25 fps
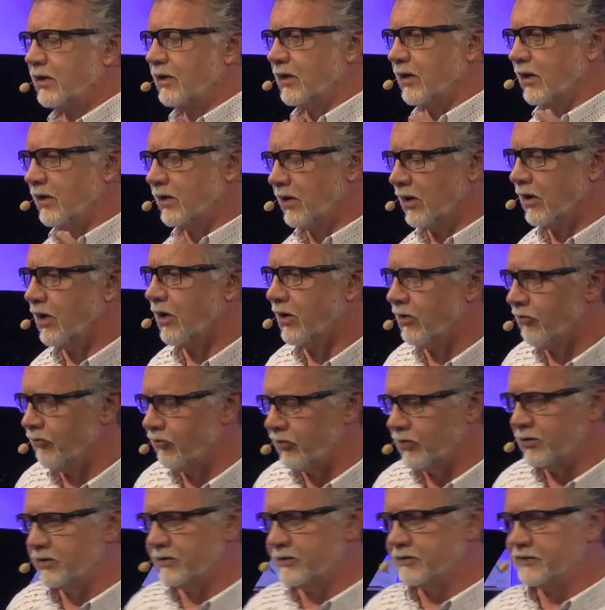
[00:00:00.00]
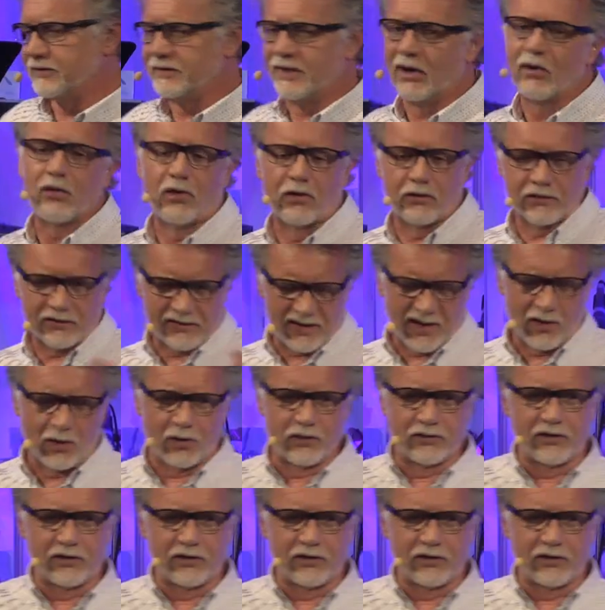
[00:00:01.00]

and love. Now, of course, he goes